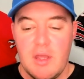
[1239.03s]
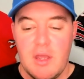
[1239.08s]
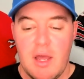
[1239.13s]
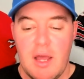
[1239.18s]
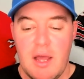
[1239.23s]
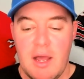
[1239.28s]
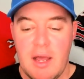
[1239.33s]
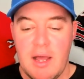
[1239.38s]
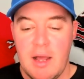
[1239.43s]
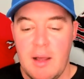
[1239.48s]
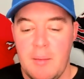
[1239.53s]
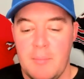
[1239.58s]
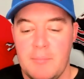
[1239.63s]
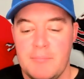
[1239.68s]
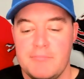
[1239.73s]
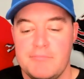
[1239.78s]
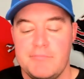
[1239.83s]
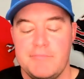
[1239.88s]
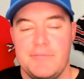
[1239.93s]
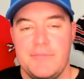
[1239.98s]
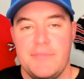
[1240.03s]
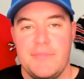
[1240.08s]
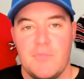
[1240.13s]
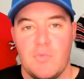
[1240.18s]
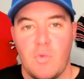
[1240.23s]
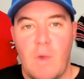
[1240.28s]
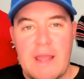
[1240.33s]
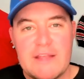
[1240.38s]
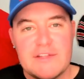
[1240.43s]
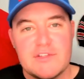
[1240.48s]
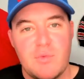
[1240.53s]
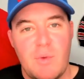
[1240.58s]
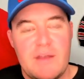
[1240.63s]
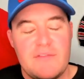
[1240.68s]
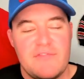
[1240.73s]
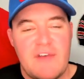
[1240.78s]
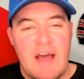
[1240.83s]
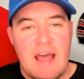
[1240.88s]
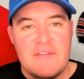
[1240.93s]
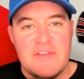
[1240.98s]
Um, Rice went
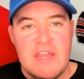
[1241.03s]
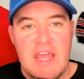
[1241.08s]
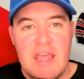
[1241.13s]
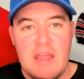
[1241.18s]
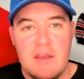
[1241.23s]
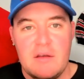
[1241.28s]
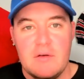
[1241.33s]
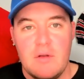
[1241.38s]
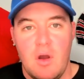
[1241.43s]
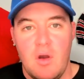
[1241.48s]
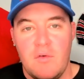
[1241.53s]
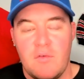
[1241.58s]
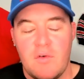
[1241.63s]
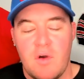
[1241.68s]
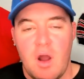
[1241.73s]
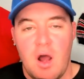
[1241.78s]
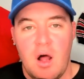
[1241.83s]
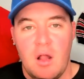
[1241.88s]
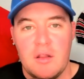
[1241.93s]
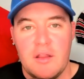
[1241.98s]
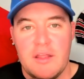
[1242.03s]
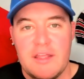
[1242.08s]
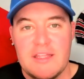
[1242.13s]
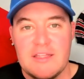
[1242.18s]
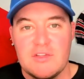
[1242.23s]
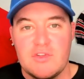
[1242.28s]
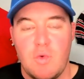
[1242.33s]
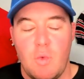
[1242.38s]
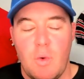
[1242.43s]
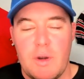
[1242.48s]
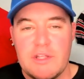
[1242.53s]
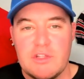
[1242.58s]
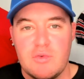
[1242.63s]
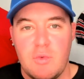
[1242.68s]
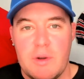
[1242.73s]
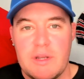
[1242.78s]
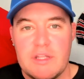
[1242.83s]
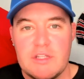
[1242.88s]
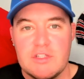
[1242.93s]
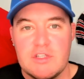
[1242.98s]
five and eight overall in twenty
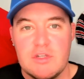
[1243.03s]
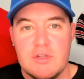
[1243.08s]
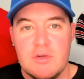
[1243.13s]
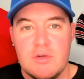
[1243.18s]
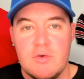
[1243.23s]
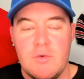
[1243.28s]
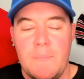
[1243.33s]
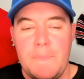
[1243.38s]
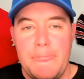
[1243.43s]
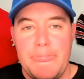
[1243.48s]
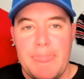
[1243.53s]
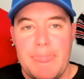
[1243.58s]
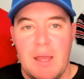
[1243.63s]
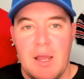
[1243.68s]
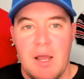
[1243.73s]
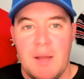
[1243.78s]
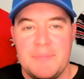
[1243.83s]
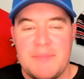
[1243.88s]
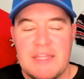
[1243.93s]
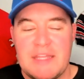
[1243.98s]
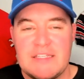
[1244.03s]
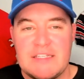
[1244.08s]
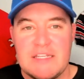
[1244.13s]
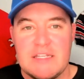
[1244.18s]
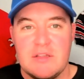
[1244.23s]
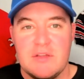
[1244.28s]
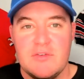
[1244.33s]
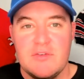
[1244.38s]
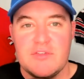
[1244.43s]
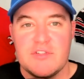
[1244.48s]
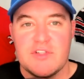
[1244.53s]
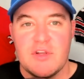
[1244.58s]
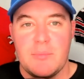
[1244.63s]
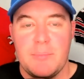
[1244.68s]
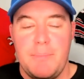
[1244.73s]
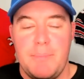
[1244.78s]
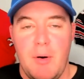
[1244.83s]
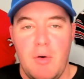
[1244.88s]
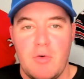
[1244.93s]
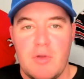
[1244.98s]
twenty-two. Um, they did lose their
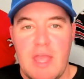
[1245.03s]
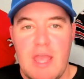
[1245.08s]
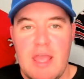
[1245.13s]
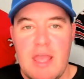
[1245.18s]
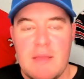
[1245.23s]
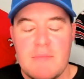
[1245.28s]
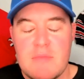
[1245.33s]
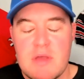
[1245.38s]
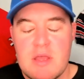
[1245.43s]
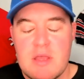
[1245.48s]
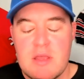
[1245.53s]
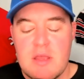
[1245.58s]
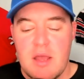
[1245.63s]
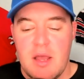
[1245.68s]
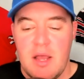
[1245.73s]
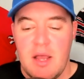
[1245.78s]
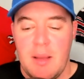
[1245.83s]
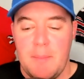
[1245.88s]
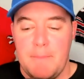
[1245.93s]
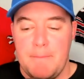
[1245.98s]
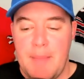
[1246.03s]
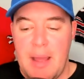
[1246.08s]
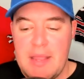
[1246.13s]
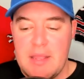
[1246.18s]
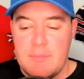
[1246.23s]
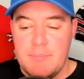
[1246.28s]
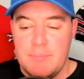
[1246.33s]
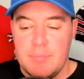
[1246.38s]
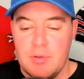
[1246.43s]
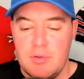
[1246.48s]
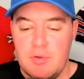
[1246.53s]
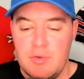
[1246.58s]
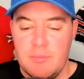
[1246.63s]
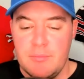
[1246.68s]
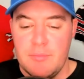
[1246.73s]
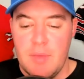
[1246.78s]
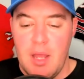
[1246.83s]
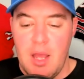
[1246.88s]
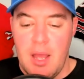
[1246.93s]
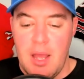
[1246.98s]
bowl game. Uh, Mike
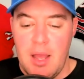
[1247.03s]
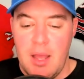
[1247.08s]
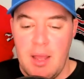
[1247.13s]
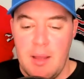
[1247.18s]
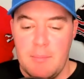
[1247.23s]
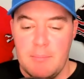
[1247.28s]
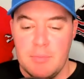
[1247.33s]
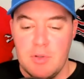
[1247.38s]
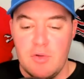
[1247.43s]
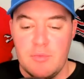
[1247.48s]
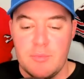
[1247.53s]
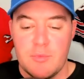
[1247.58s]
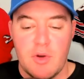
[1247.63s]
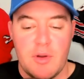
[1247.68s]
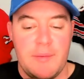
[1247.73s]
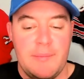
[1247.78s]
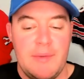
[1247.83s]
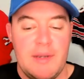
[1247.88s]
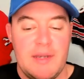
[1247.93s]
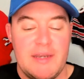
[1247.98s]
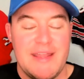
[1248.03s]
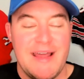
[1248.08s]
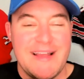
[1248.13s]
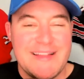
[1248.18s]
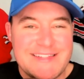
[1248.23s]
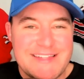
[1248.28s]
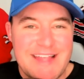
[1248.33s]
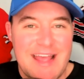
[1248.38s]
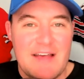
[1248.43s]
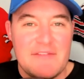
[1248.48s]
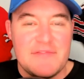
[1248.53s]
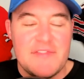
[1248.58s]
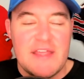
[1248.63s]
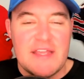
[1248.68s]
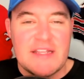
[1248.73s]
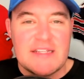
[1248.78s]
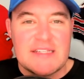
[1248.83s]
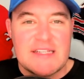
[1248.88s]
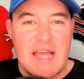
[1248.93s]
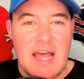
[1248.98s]
Bloom, uh, Bloomgren does have
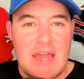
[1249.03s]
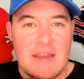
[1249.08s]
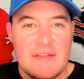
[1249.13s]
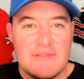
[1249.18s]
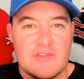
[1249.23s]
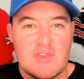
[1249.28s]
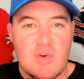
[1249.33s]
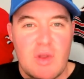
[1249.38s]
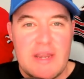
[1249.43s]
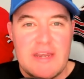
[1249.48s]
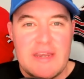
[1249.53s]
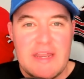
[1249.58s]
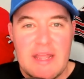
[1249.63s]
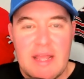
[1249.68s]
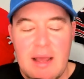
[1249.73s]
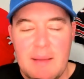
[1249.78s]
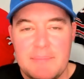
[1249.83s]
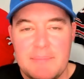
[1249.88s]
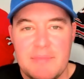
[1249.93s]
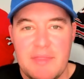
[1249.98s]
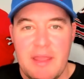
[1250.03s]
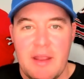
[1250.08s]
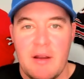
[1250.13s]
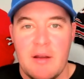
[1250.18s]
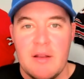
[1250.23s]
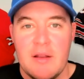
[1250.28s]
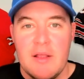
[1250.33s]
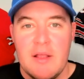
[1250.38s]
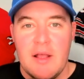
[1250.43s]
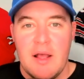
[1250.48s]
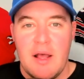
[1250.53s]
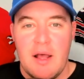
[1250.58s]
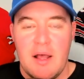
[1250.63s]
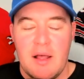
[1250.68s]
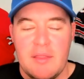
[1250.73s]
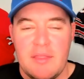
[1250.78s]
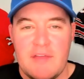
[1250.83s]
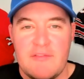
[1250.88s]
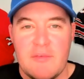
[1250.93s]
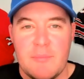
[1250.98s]
things kind of trending up there. Uh,
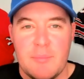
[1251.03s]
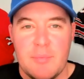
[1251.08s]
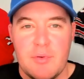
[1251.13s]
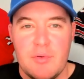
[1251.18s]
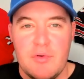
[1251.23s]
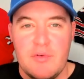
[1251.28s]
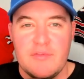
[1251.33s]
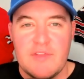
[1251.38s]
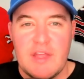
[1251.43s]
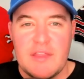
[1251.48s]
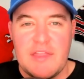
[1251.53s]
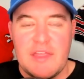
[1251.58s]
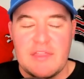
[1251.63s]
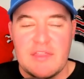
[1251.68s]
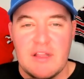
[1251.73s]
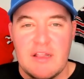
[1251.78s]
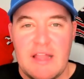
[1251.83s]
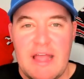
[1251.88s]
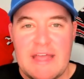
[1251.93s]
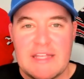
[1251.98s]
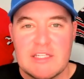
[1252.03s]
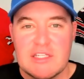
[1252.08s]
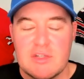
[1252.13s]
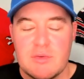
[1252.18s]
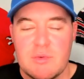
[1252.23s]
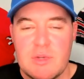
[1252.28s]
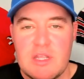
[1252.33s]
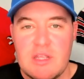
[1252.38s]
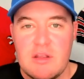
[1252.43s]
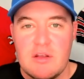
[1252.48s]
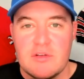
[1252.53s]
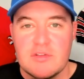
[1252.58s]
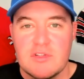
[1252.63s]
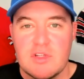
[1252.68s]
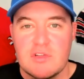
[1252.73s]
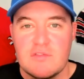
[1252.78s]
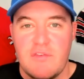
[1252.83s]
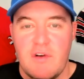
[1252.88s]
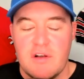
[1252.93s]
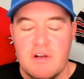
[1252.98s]
they've improved, I think, the last three years
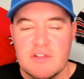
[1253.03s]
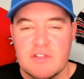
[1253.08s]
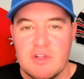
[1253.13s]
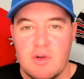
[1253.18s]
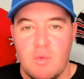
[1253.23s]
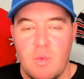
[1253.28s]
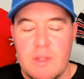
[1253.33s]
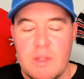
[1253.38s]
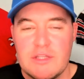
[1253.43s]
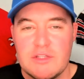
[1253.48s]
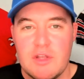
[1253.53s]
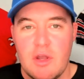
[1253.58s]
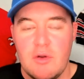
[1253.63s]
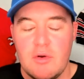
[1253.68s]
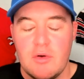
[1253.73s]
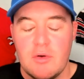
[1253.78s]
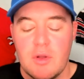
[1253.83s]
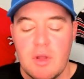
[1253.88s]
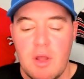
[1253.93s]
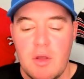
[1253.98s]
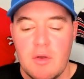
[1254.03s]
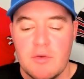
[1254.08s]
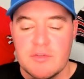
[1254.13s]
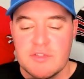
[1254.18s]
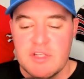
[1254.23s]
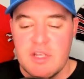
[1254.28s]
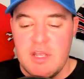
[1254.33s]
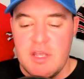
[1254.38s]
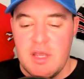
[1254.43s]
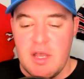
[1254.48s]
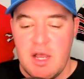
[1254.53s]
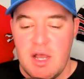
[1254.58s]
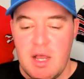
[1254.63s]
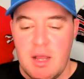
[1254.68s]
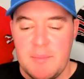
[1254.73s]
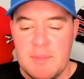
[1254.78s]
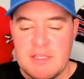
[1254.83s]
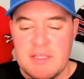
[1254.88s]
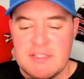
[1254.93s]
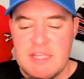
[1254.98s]
as far as their win total goes.
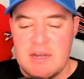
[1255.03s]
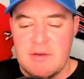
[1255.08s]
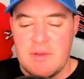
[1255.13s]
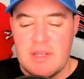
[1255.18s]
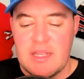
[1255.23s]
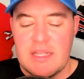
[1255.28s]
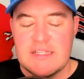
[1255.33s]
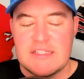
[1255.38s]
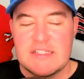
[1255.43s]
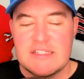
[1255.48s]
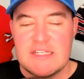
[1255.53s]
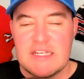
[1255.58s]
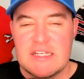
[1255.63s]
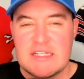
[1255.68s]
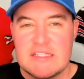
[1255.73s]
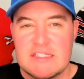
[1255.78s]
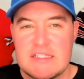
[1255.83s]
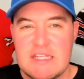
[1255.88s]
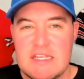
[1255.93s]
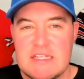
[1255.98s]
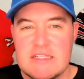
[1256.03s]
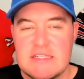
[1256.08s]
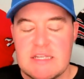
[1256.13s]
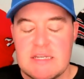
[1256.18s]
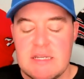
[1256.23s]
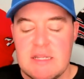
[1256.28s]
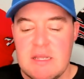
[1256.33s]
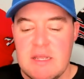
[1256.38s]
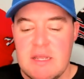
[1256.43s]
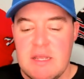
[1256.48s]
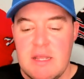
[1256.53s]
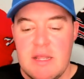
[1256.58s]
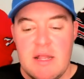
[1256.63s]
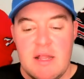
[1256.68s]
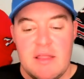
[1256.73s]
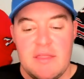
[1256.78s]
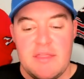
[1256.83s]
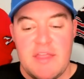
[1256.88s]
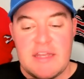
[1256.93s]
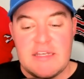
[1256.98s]
Um, he's entering his sixth season.
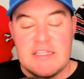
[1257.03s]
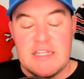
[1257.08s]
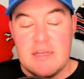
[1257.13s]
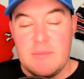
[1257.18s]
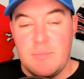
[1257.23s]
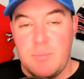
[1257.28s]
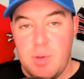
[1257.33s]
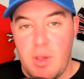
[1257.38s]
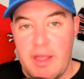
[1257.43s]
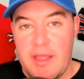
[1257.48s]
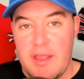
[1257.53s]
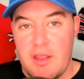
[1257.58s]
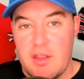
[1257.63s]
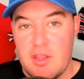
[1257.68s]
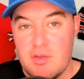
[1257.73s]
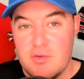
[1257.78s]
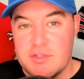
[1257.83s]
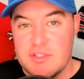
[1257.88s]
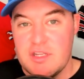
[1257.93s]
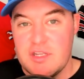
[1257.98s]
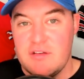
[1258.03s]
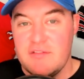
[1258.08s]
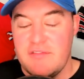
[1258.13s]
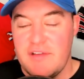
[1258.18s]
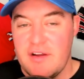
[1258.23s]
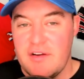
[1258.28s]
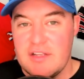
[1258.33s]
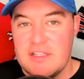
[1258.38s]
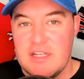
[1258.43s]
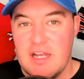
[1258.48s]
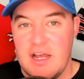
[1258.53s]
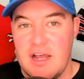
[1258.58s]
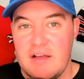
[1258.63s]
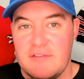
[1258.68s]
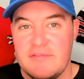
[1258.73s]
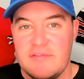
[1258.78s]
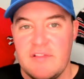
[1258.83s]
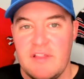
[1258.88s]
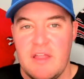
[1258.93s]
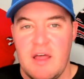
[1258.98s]
They did play Houston very tough.
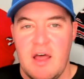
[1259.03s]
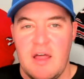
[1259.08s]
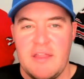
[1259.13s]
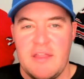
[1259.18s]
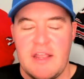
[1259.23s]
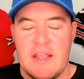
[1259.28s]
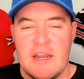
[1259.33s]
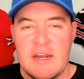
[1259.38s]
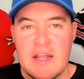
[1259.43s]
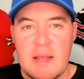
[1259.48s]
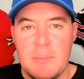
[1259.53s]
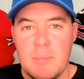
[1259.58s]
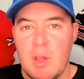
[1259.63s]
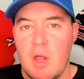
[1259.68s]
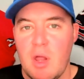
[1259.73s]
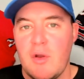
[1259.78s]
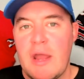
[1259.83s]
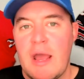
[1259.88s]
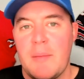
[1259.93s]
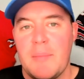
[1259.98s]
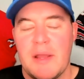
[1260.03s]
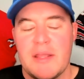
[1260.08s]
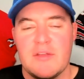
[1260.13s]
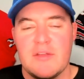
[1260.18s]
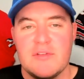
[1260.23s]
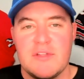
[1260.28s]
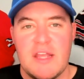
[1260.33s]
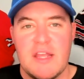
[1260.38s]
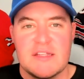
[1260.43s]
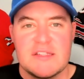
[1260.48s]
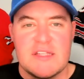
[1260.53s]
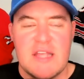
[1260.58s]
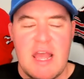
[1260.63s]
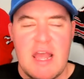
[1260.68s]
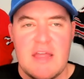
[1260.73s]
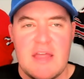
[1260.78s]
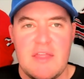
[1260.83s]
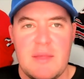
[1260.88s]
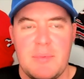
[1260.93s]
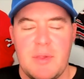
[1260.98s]
Uh, they kind of got blown out by U T S
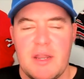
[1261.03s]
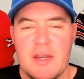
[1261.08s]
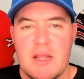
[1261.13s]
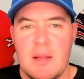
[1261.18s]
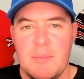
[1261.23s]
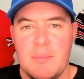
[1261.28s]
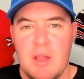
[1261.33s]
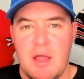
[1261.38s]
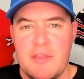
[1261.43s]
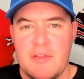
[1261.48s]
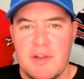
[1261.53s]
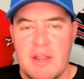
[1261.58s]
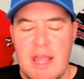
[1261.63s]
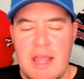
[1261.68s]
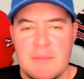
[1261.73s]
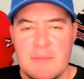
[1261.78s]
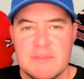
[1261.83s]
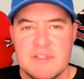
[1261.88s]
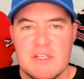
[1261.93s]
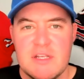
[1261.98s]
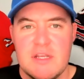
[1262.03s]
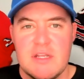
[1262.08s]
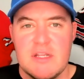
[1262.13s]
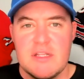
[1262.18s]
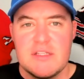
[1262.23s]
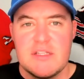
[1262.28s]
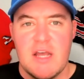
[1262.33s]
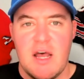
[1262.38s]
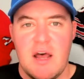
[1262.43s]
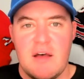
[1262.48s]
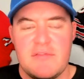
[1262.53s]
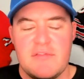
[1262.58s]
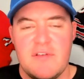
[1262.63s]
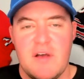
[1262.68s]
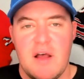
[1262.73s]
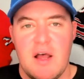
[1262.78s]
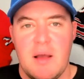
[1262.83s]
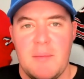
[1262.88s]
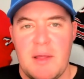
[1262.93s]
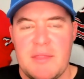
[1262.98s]
A. They played a couple other games tough.
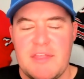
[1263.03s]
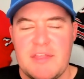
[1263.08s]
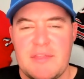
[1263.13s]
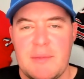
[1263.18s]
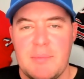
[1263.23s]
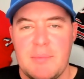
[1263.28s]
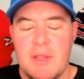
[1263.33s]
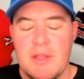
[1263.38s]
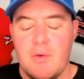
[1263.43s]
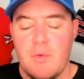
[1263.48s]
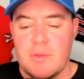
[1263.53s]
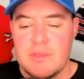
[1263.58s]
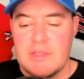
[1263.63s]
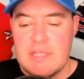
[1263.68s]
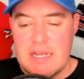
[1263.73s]
Um, I think they played North